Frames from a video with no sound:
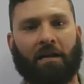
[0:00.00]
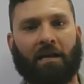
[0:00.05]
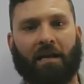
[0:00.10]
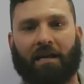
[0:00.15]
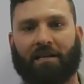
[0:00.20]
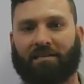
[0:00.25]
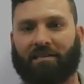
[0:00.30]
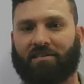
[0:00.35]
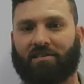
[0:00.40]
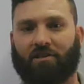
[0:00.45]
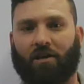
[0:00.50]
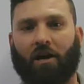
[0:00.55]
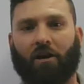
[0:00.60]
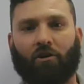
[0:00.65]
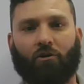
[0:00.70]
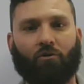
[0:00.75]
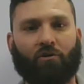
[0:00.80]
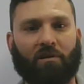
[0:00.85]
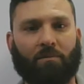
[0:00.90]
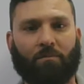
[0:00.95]
Is it's not
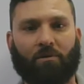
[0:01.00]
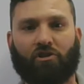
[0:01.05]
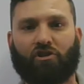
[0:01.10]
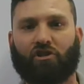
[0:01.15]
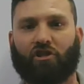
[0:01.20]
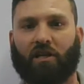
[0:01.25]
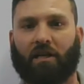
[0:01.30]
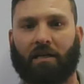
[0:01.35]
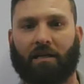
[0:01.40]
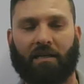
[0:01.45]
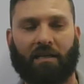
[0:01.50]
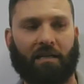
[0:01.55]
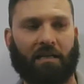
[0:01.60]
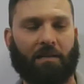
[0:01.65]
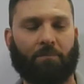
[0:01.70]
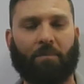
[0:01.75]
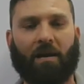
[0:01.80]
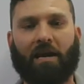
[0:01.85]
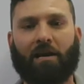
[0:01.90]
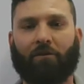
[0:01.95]
only machining
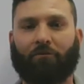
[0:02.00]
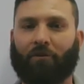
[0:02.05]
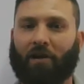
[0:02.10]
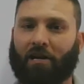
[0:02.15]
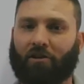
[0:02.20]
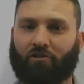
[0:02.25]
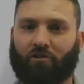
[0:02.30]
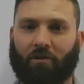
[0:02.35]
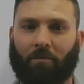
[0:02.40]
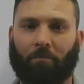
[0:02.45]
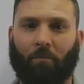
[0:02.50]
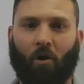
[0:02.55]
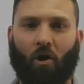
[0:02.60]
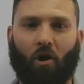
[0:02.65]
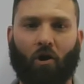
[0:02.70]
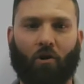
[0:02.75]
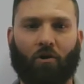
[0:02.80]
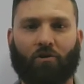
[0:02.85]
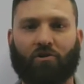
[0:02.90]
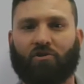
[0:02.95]
and manufacturing
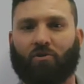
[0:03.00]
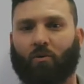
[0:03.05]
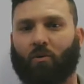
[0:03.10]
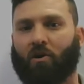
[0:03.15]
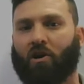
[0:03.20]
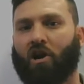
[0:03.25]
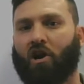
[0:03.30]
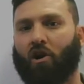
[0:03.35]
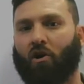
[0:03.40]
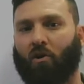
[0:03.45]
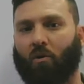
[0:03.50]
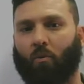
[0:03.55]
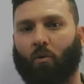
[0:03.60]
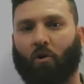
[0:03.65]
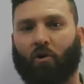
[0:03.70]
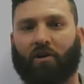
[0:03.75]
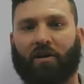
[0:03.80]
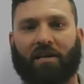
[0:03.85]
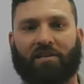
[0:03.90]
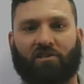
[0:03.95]
parts, or
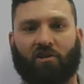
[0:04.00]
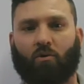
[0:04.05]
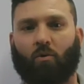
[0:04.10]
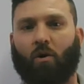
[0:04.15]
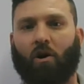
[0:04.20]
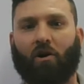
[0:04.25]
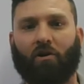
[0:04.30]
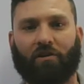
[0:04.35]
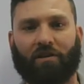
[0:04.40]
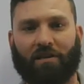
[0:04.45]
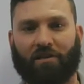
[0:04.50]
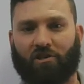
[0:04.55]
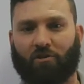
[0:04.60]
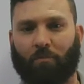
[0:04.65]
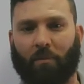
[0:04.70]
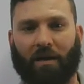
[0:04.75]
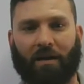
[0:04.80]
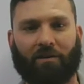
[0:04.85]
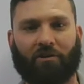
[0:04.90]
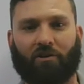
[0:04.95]
working as a quality
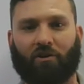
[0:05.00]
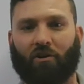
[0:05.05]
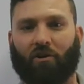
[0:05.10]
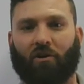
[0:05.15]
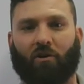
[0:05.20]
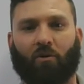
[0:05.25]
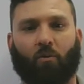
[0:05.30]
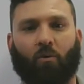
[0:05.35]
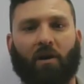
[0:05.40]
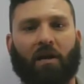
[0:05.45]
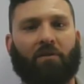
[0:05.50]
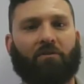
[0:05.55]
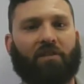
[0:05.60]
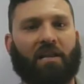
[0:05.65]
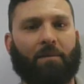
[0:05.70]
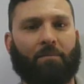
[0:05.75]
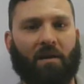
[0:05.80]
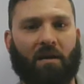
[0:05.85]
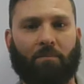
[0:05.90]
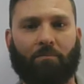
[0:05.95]
inspector or whatever
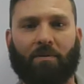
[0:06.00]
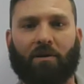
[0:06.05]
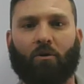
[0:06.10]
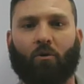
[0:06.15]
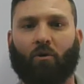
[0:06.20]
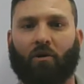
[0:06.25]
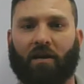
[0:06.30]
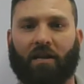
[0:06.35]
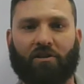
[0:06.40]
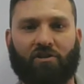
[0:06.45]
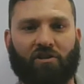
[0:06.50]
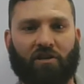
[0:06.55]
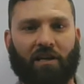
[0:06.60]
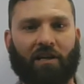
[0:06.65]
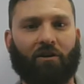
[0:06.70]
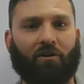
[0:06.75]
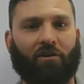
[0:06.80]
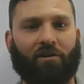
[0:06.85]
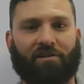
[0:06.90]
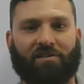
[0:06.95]
that may be, or an
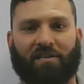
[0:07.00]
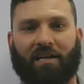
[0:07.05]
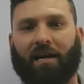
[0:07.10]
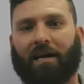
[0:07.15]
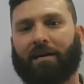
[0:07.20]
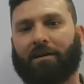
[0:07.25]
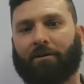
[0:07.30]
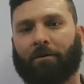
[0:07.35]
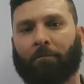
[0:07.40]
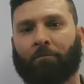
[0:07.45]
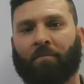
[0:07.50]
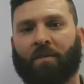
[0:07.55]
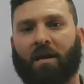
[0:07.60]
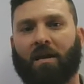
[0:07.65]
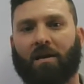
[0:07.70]
engineer or designer,